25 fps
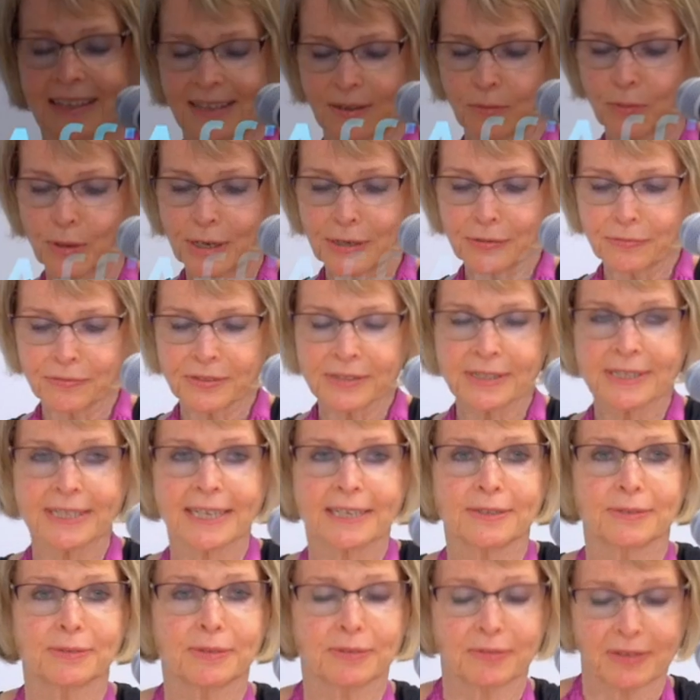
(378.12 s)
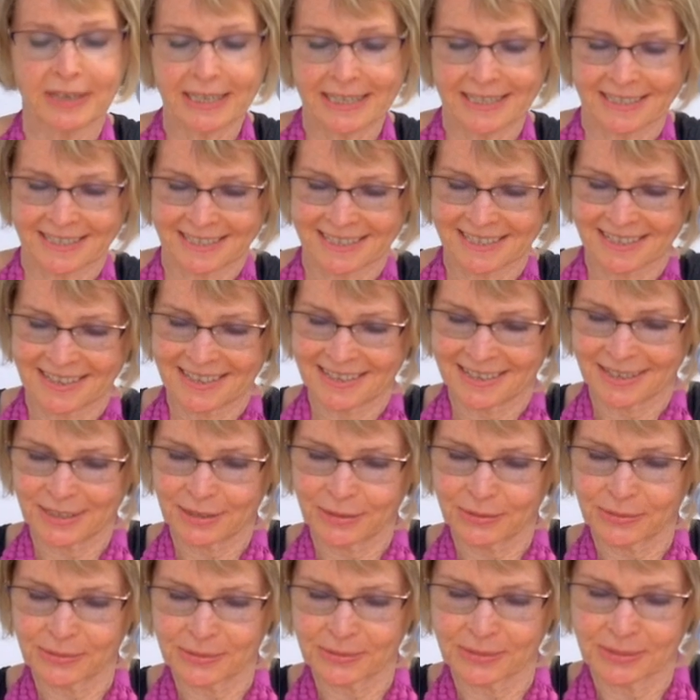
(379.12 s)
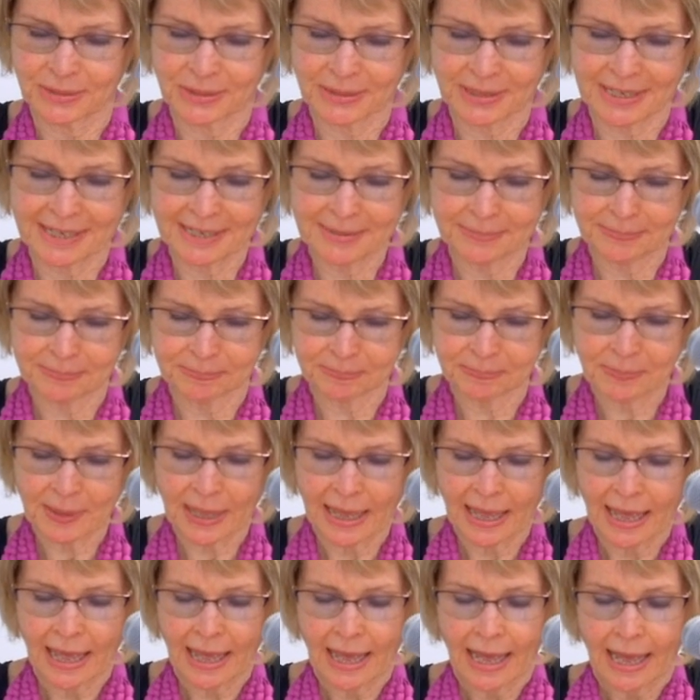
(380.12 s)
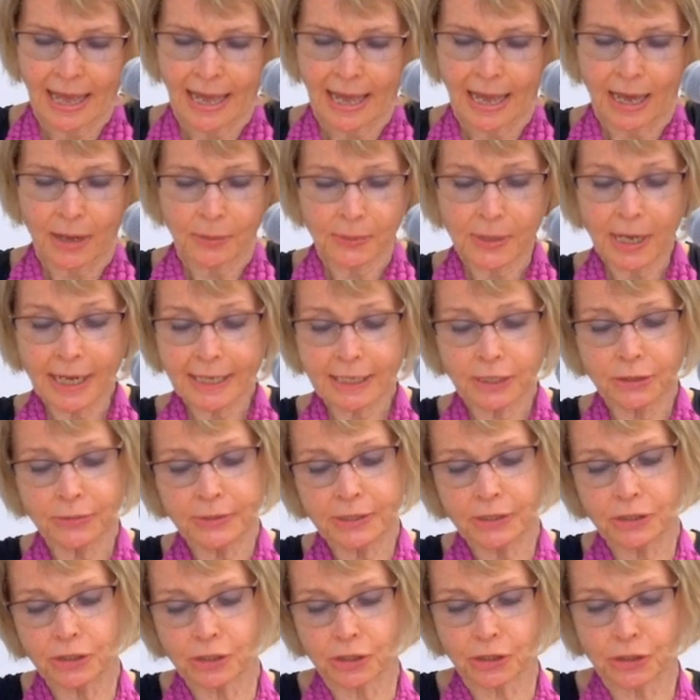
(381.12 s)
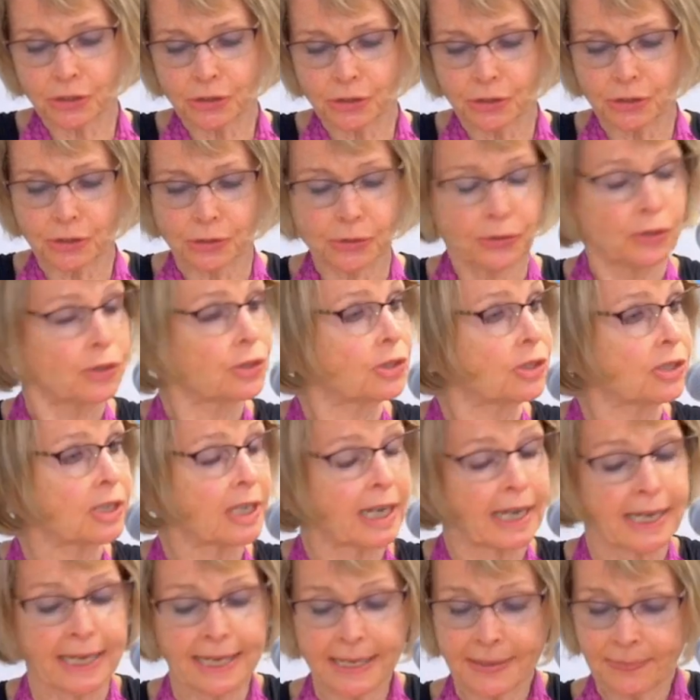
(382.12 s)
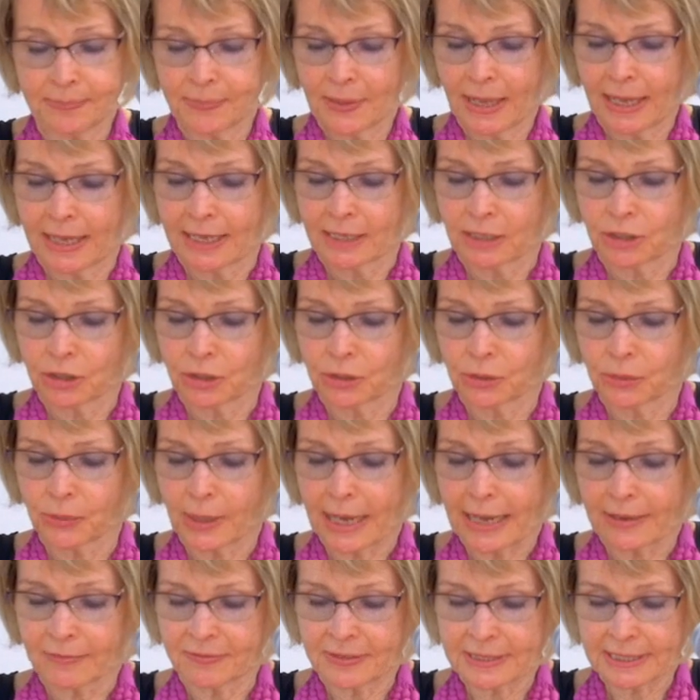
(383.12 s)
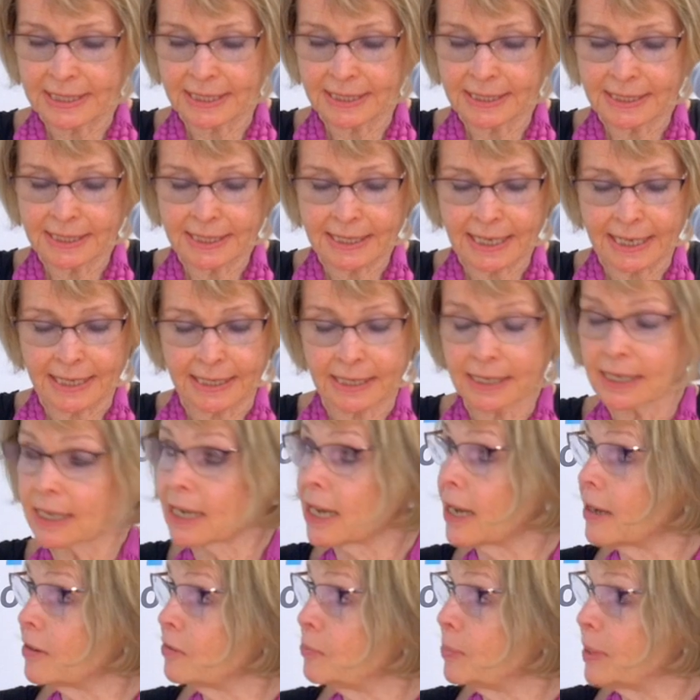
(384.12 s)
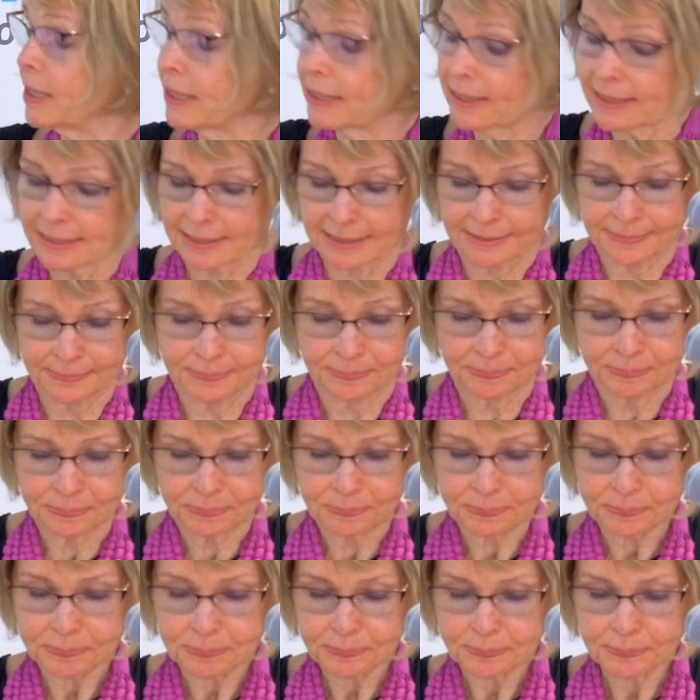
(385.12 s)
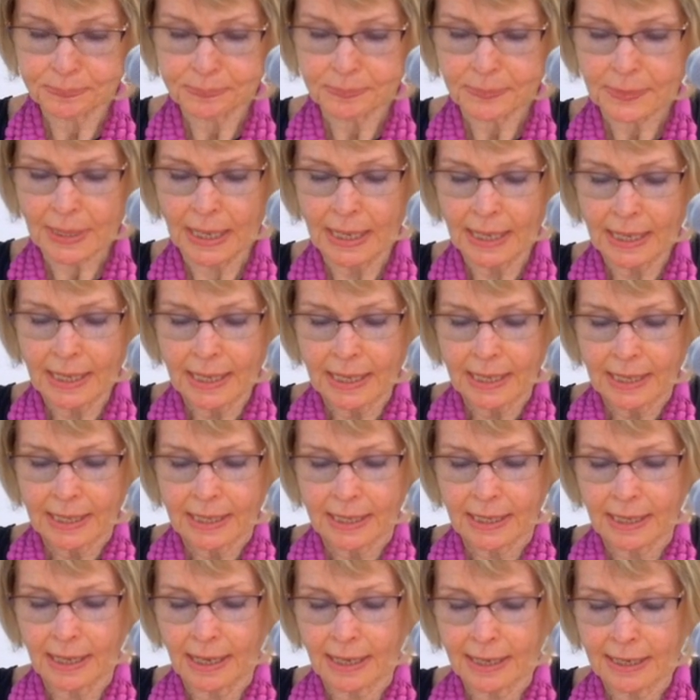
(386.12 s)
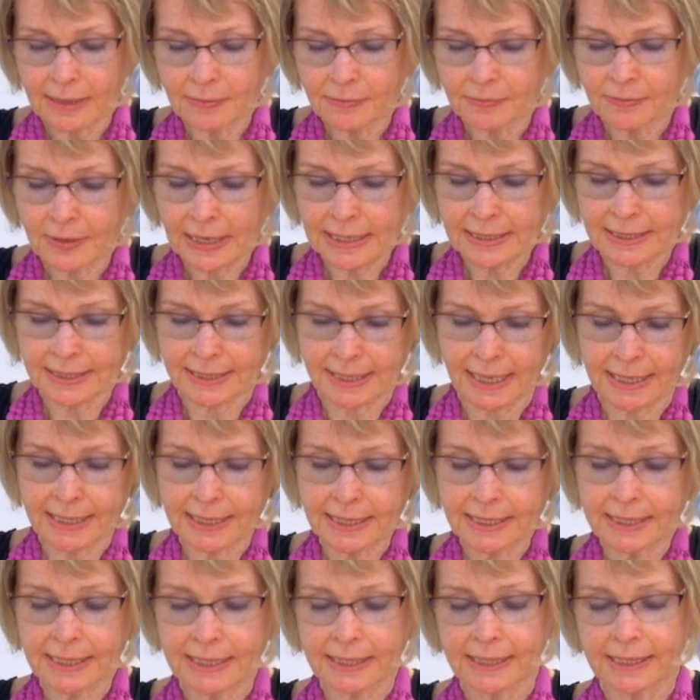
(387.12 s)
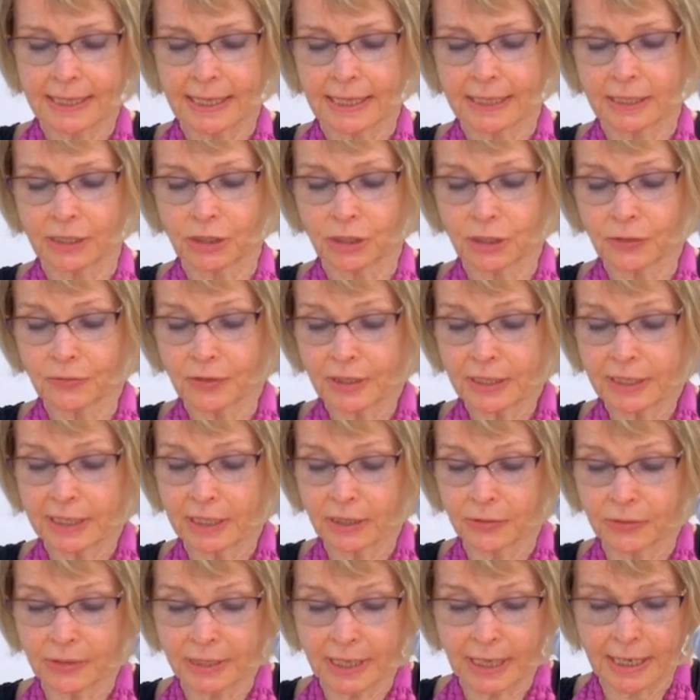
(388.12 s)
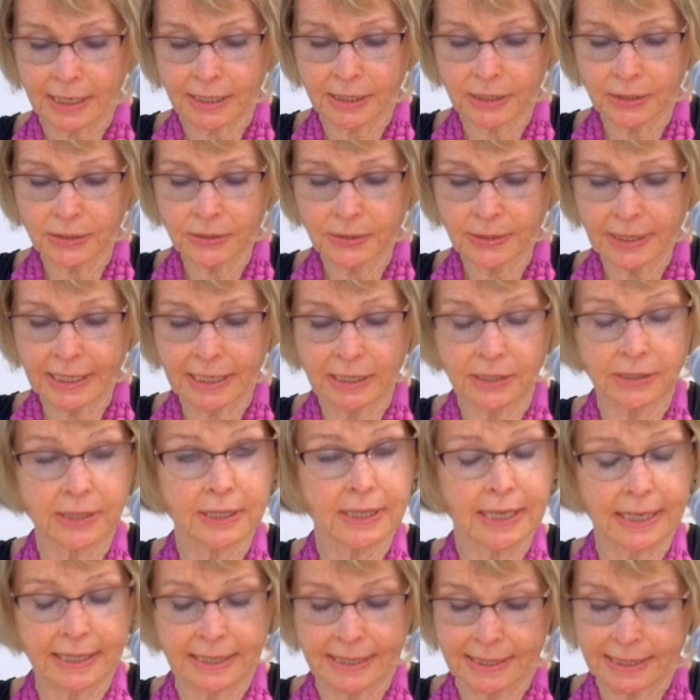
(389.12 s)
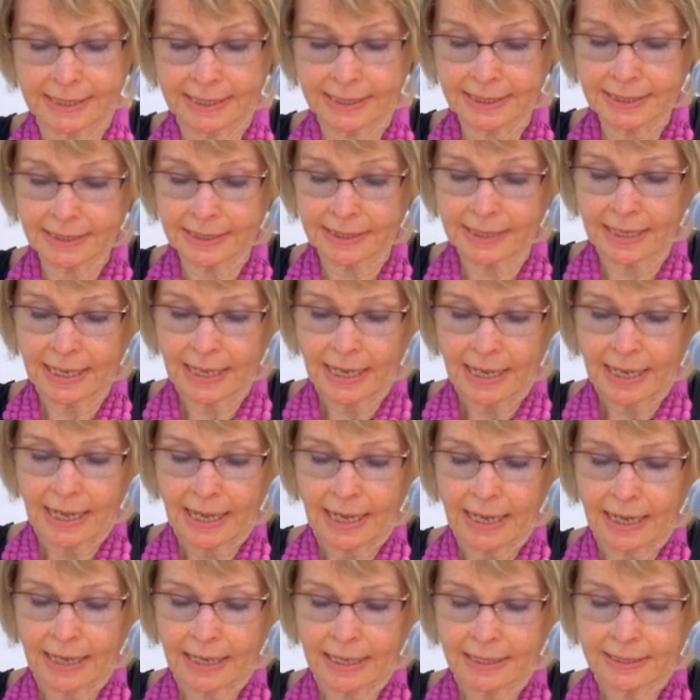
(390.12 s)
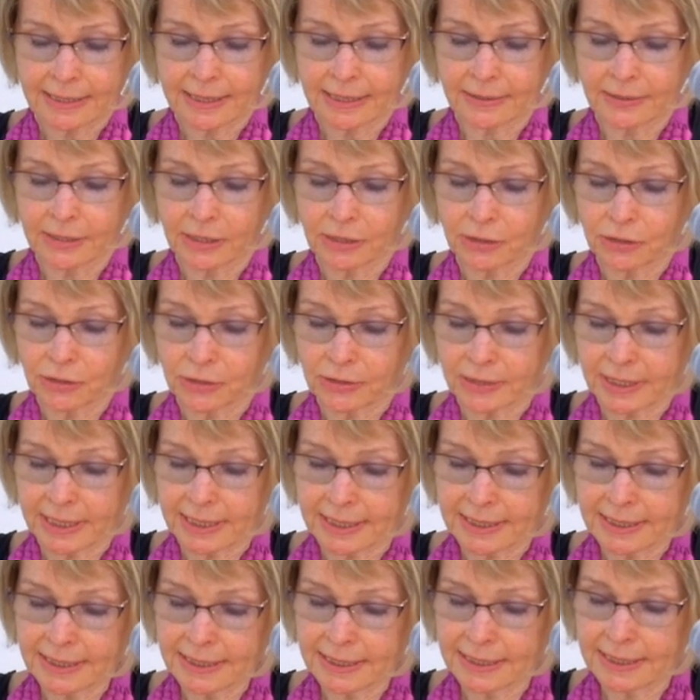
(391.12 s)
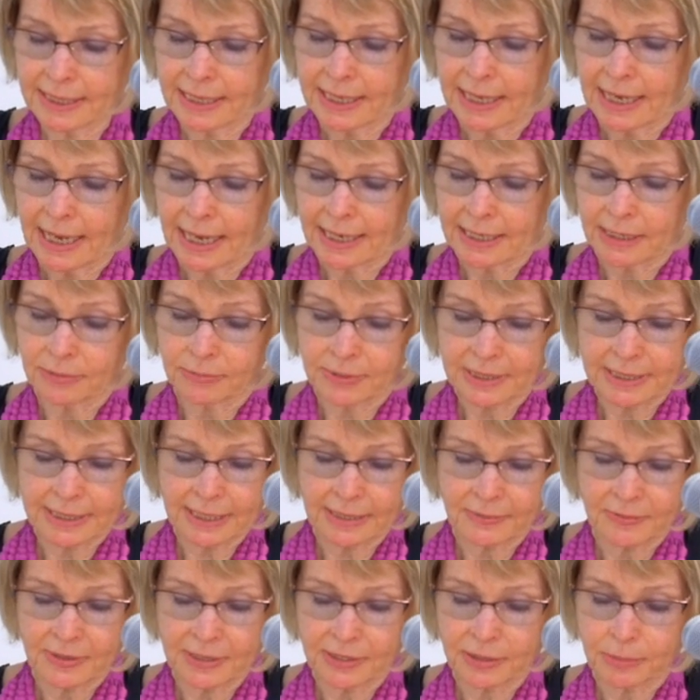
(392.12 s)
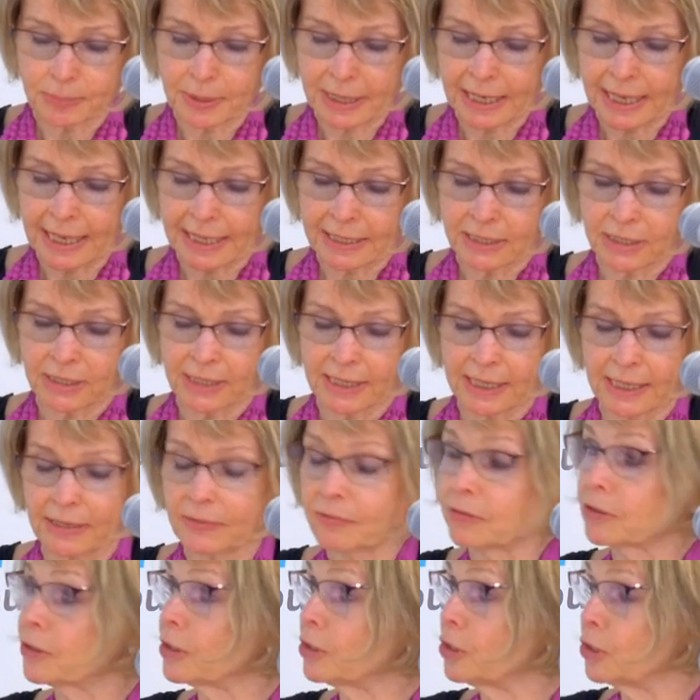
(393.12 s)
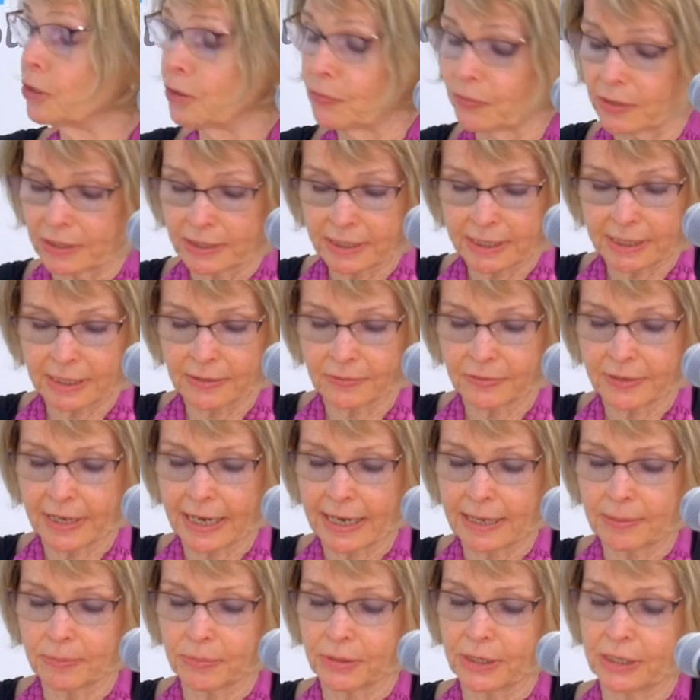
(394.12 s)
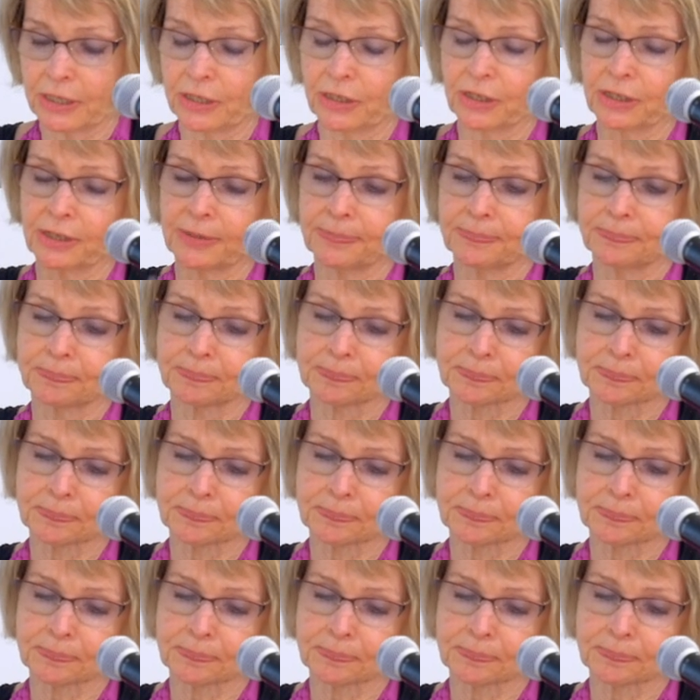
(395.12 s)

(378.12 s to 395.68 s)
A wonderful set of events, I think you'll agree. I would like to introduce you to today to our facilitator, Clive Pearson. Clive has studied at the University of Otago in Dunedin, Ontario, New Zealand, and he received his PhD from the University of Cambridge.